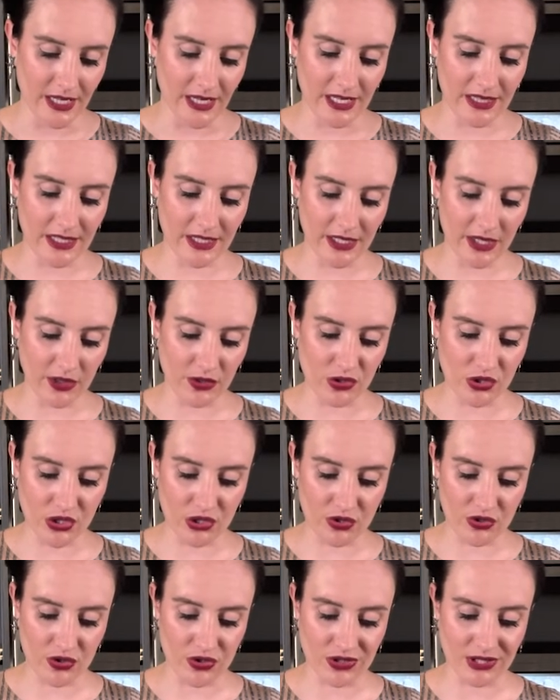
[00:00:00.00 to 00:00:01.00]
The yellow
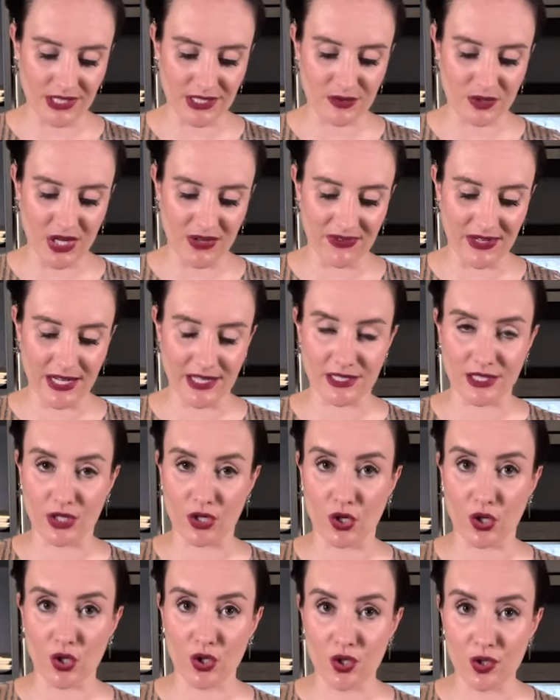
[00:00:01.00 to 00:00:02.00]
chartreuse is giving us an
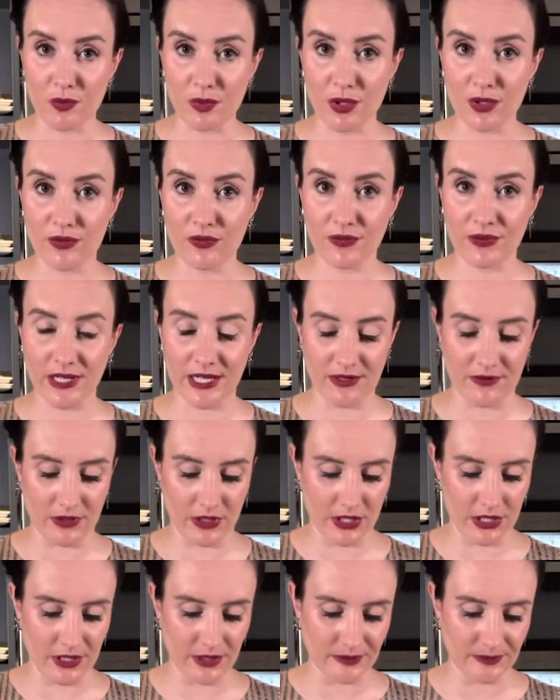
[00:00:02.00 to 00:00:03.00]
herbal
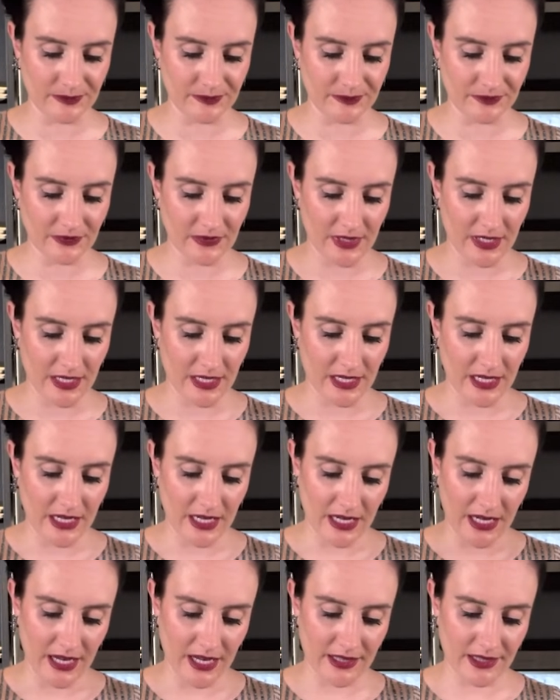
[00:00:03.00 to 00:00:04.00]
flavor,
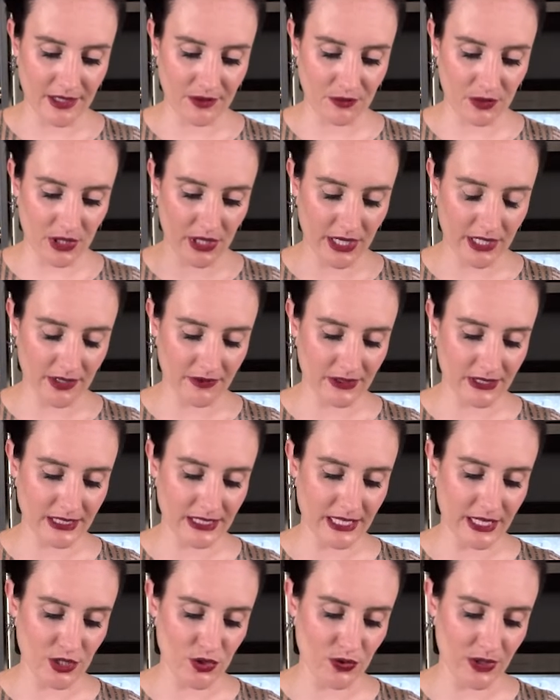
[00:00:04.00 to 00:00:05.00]
and then we're kind of
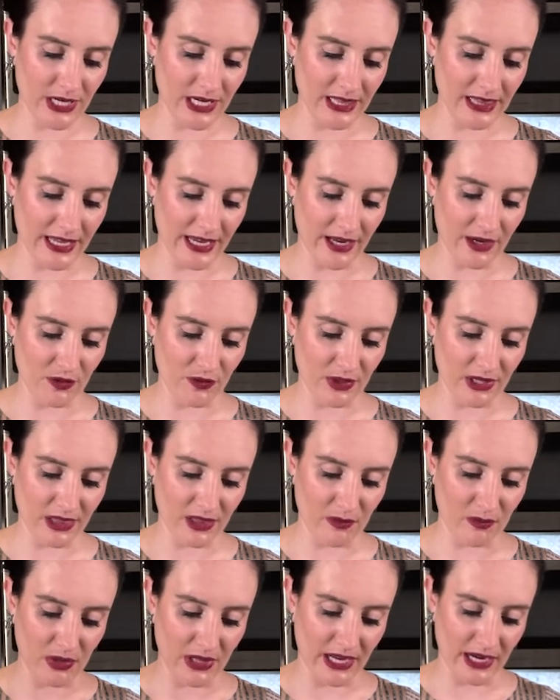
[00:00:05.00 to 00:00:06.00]
accentuating that with the
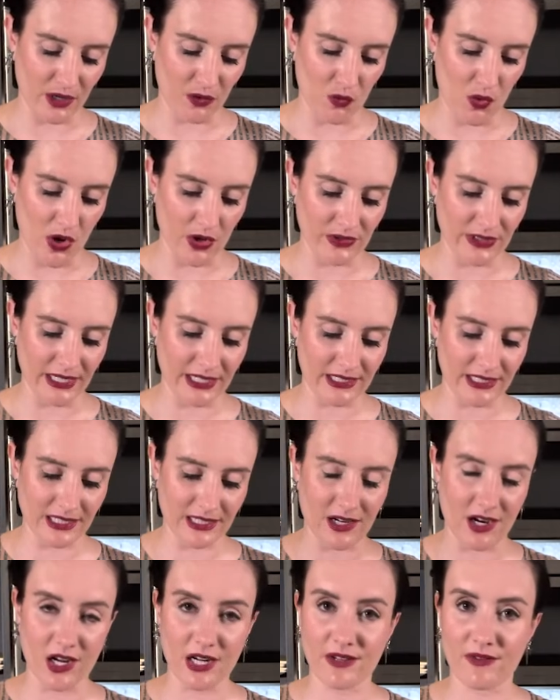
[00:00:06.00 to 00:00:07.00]
black walnut, the
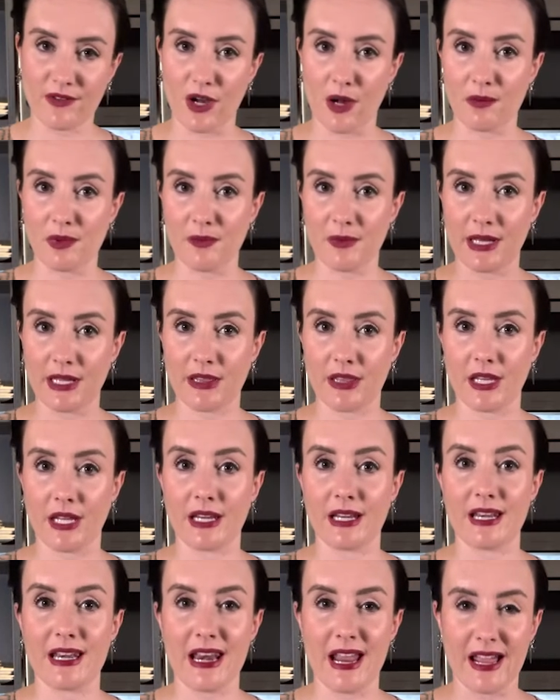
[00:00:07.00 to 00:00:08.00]
kind of complement that
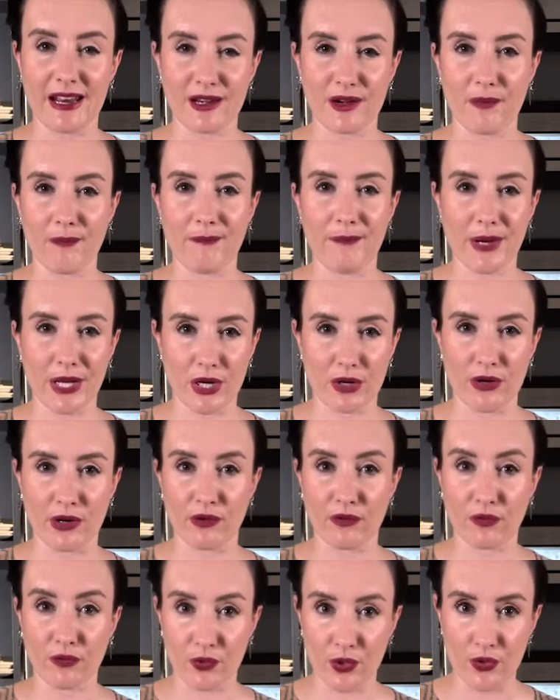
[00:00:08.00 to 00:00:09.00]
nut, butter, and
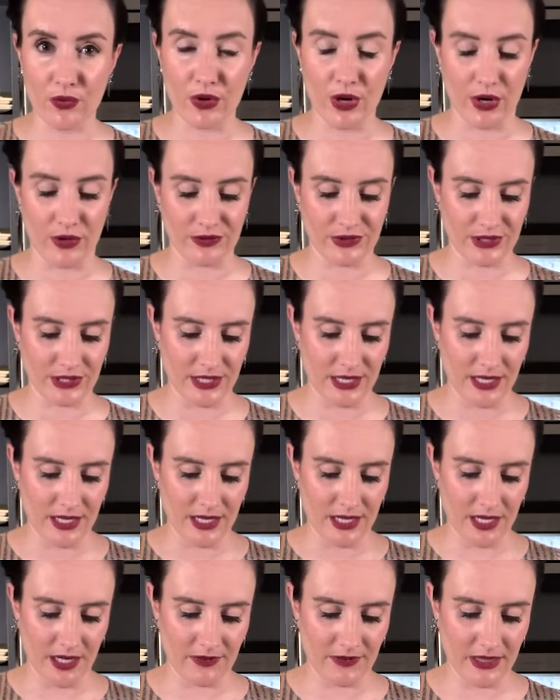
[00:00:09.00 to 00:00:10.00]
fruit notes
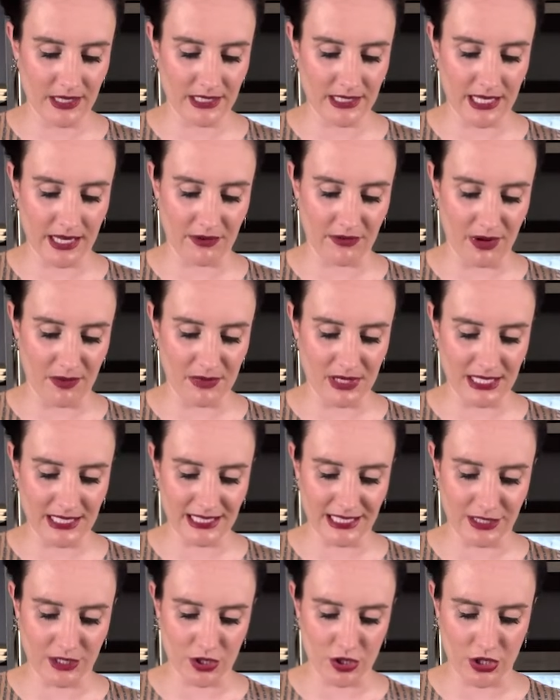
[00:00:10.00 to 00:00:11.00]
of the Saint-Rémy
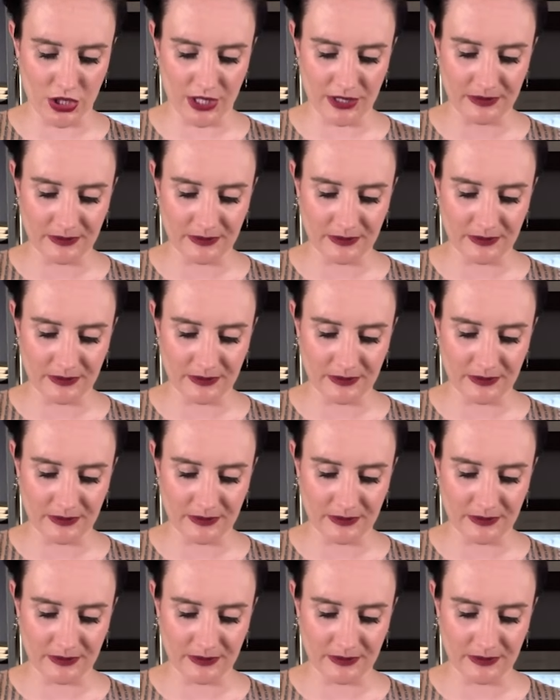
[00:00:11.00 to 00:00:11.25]
Signature.